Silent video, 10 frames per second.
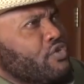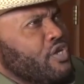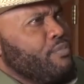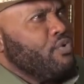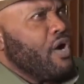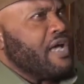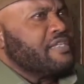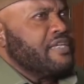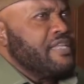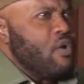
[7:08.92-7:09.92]
Tinubu,
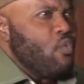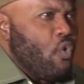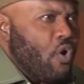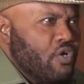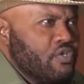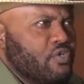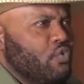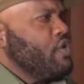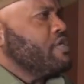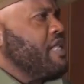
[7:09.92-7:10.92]
as he then was,
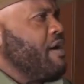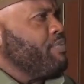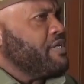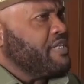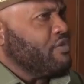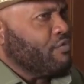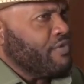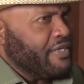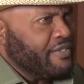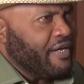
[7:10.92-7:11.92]
who is now president of
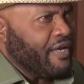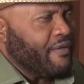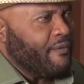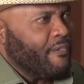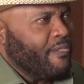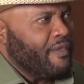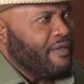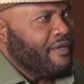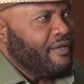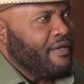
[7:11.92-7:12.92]
Nigeria,
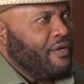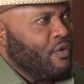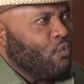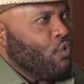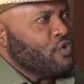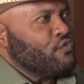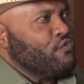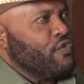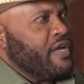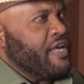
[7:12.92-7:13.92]
was
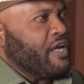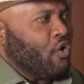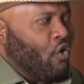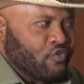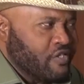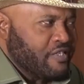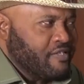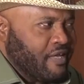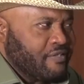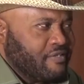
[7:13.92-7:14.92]
very
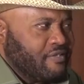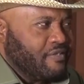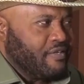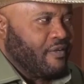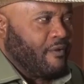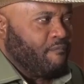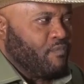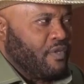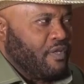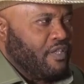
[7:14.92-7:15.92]
consistent.
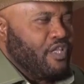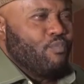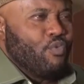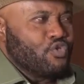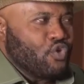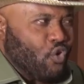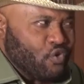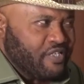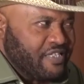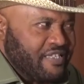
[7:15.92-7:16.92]
The most
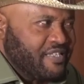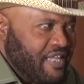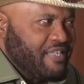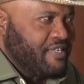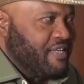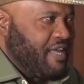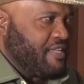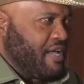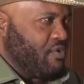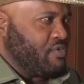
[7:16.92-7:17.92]
consistent in
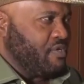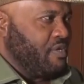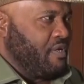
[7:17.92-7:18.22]
that house.